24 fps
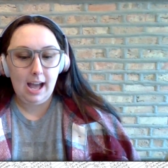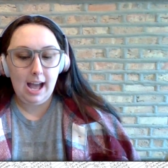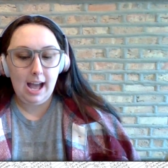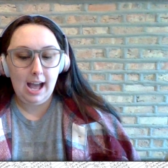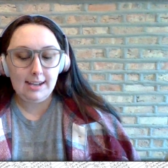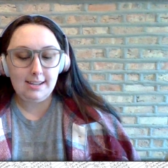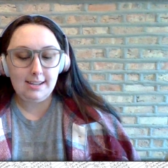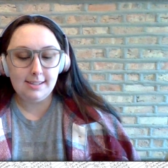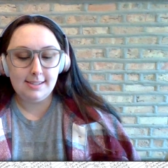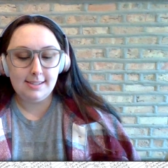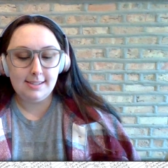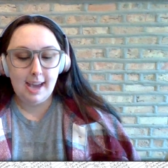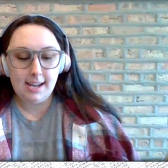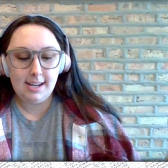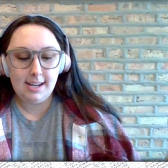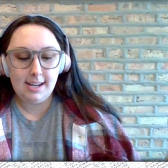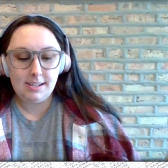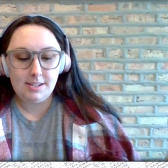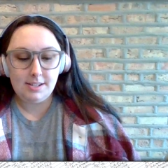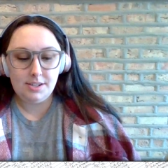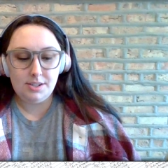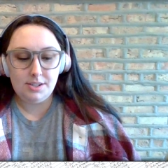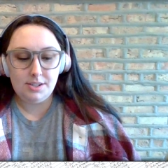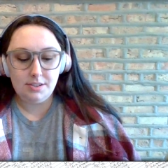I
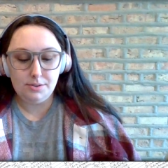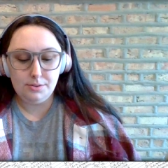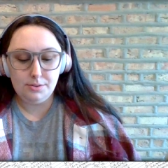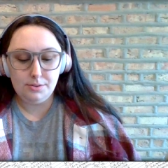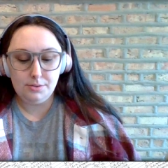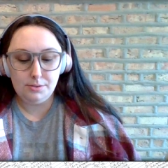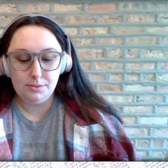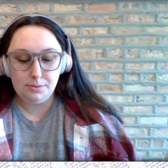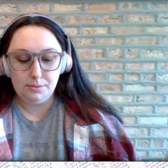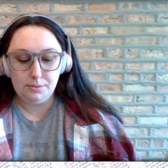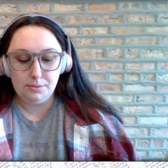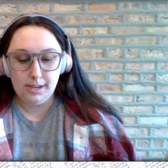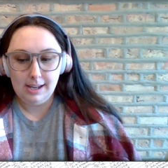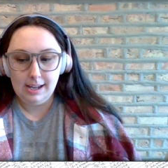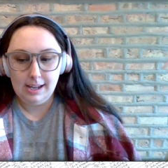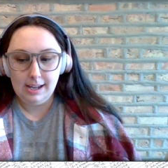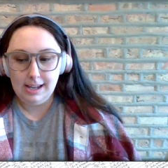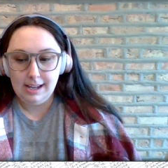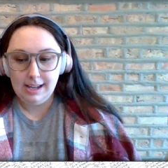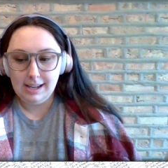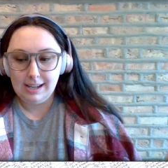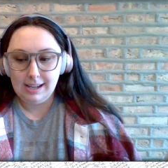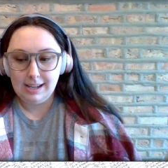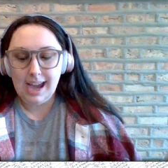decided to
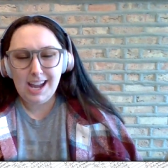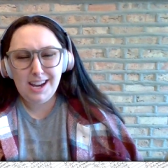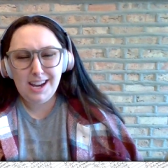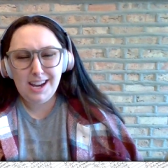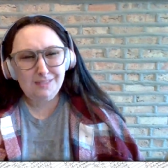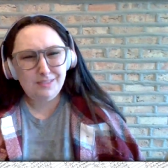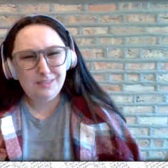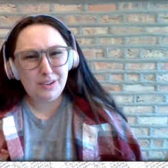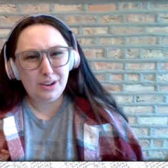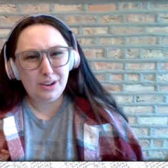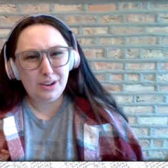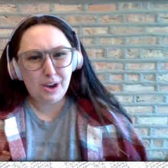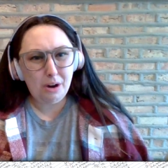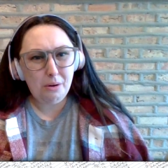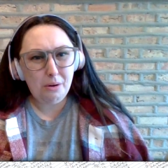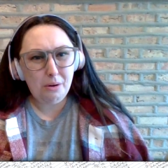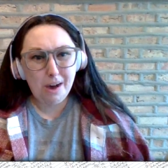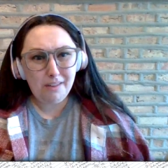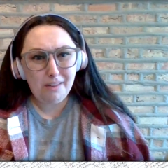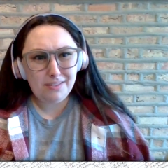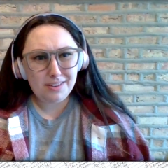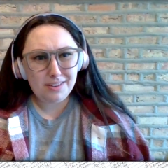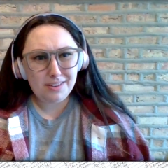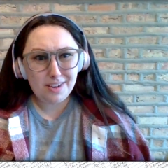kind of go
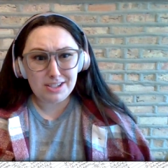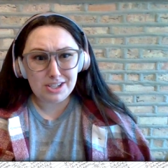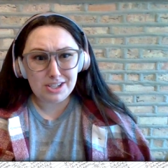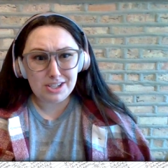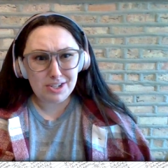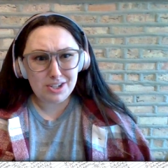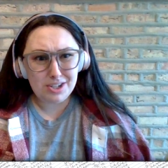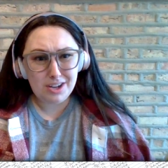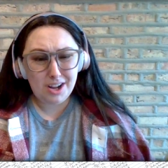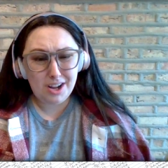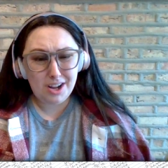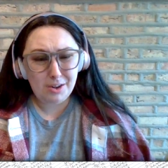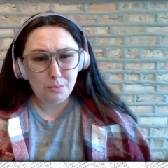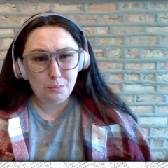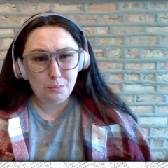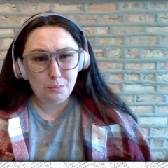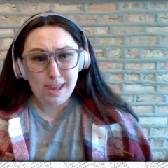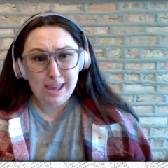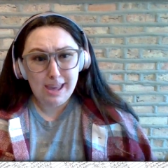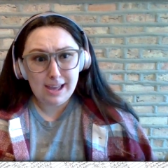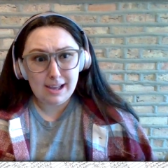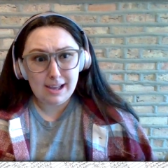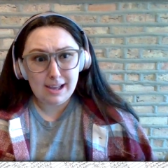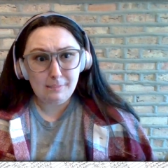off and audition on a
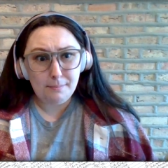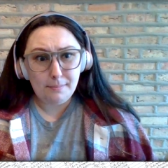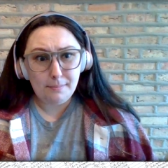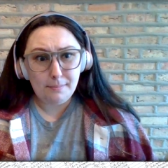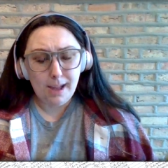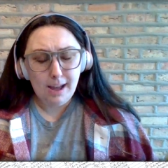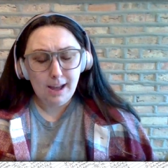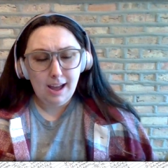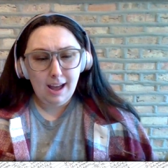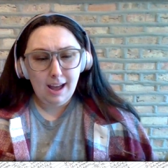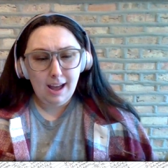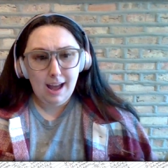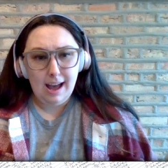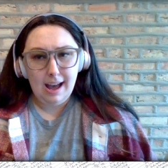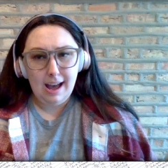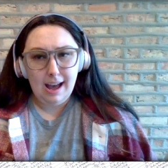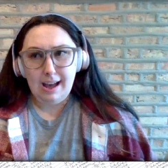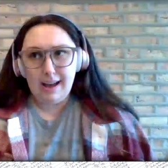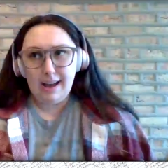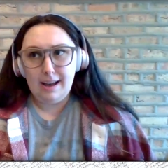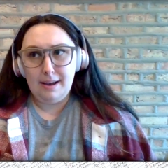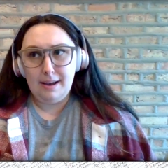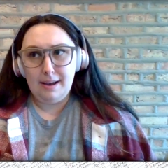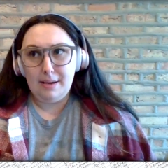whim.
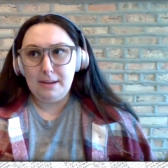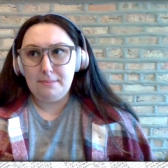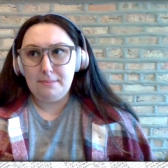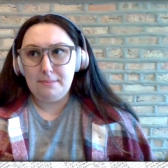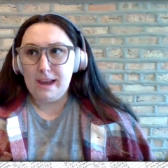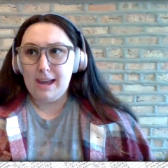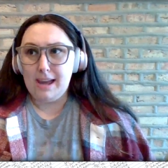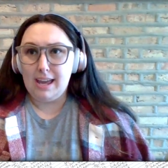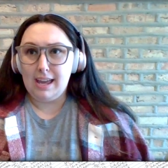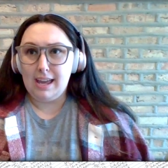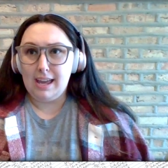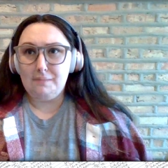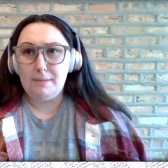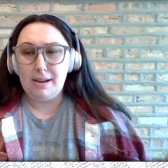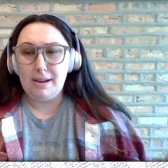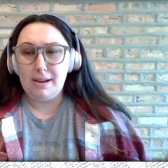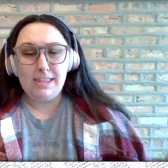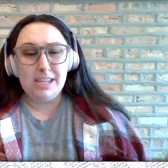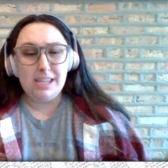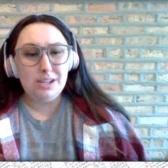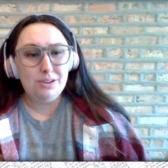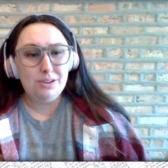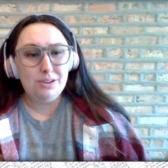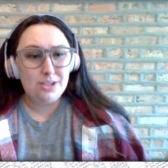Um, and my my
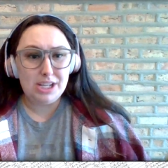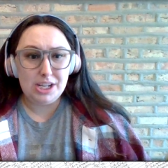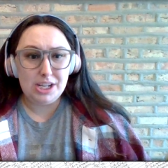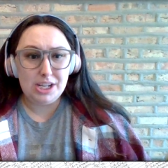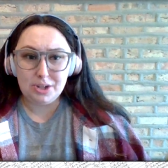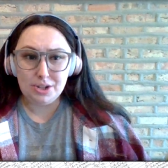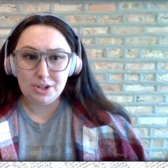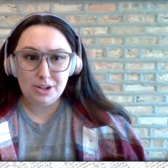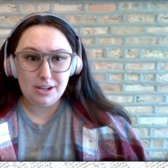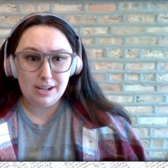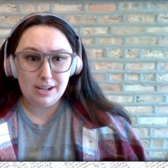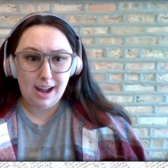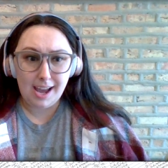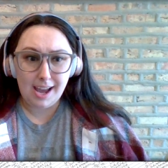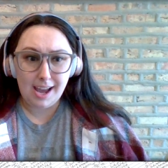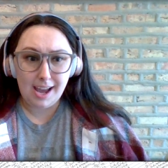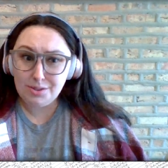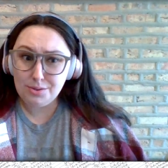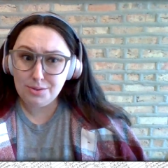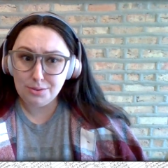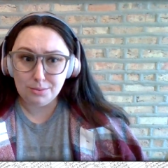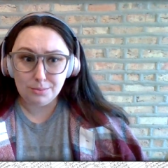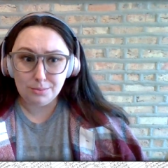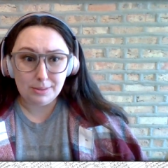theater teacher in high
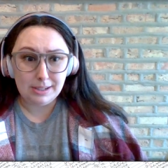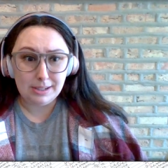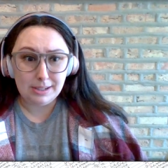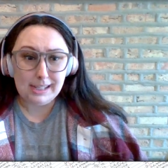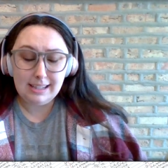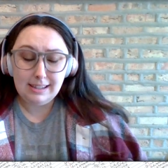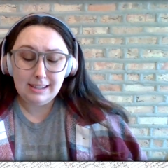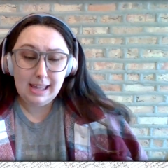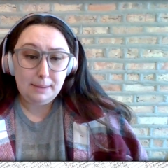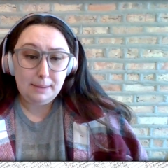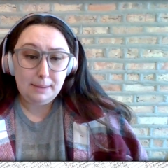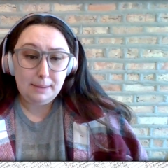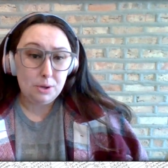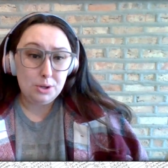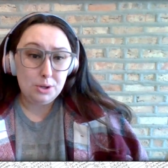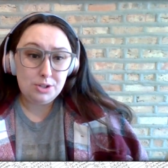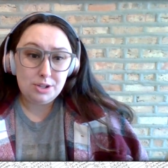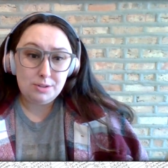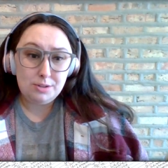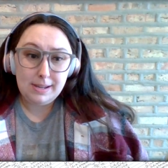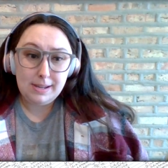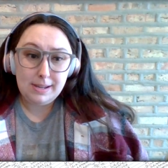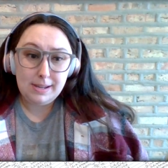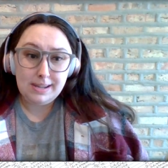school really like
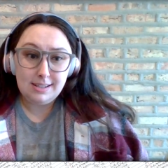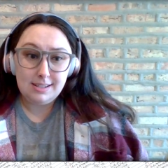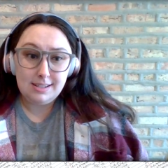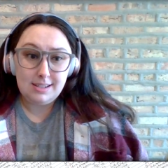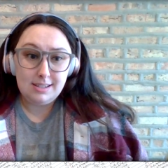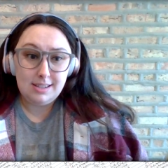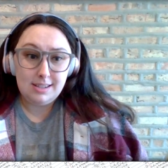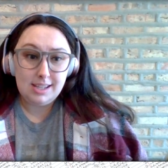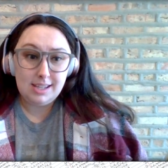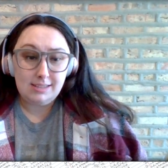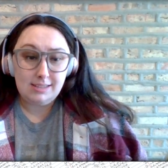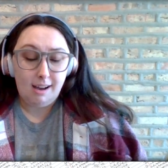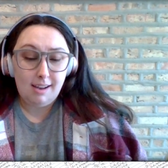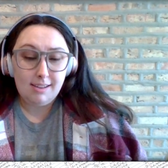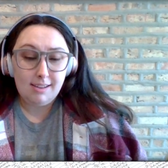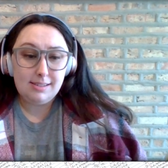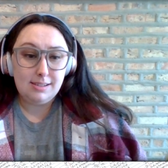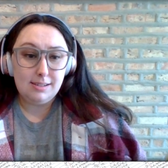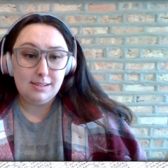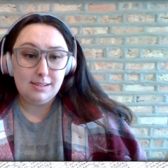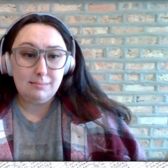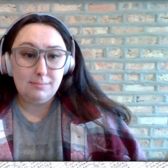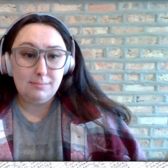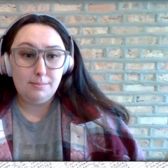pushed me into these
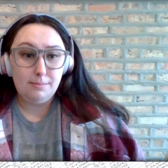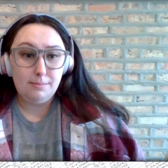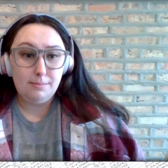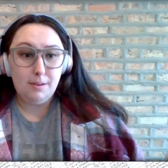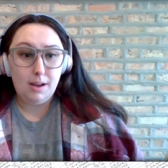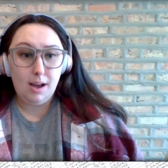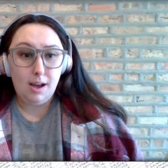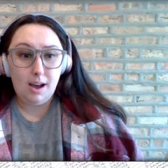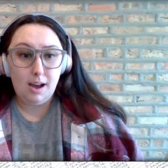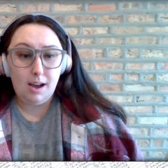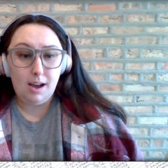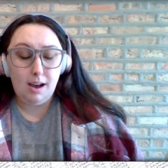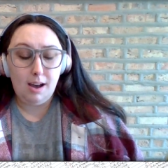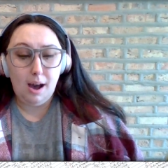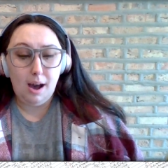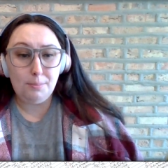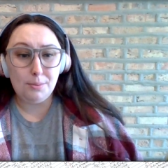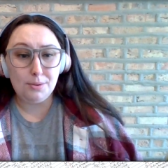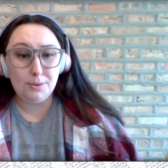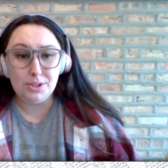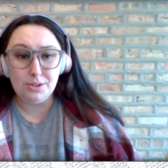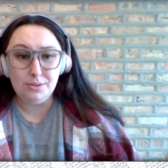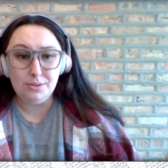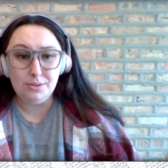awesome uh,
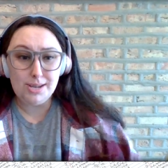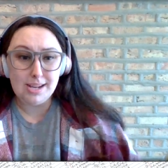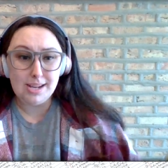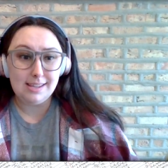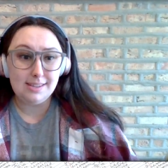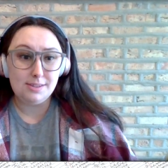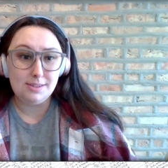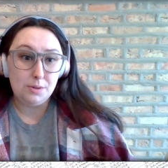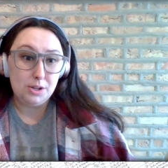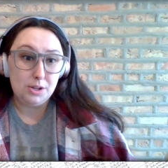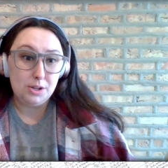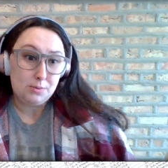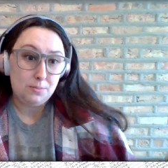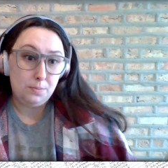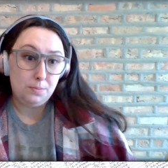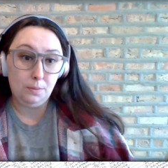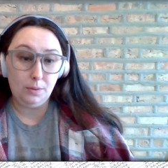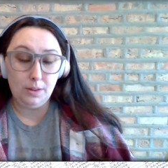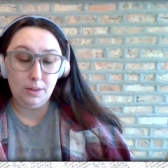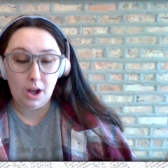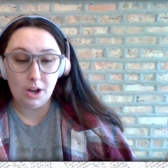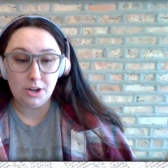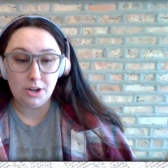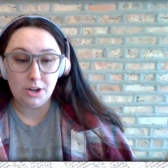opportunities, which
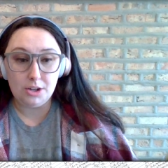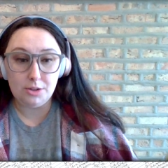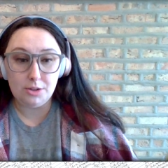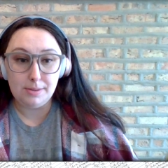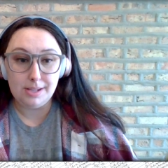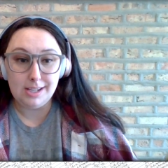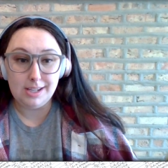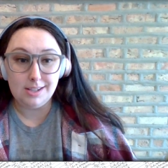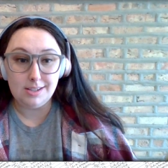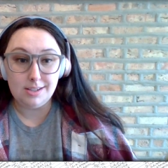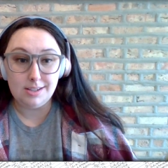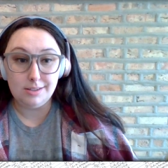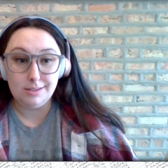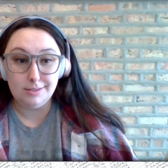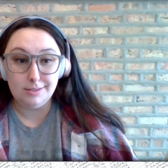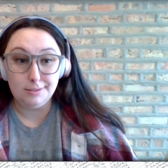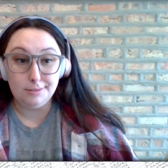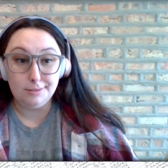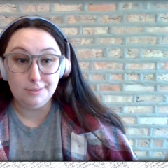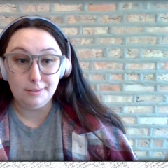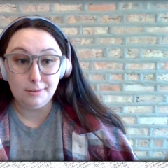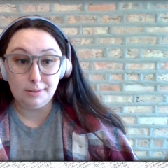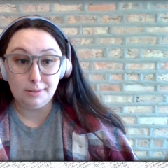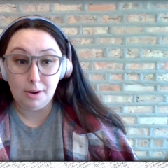launched me
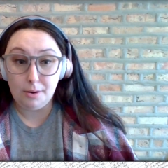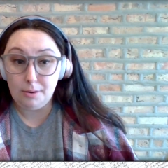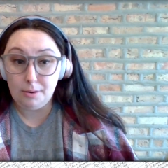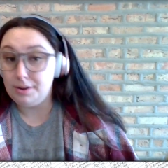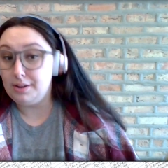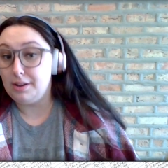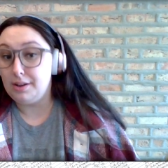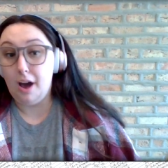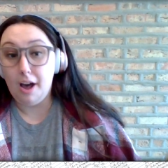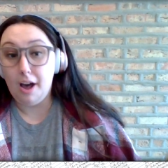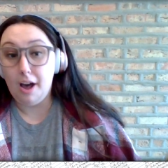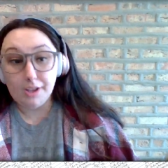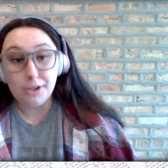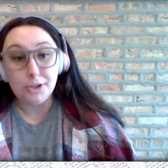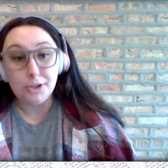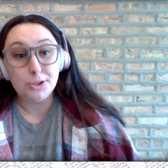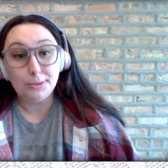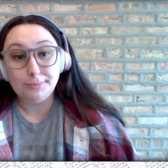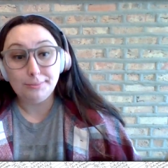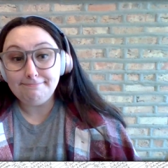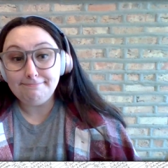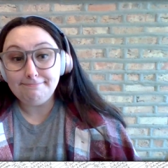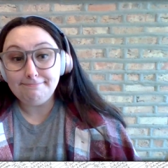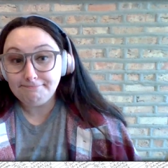to go to college.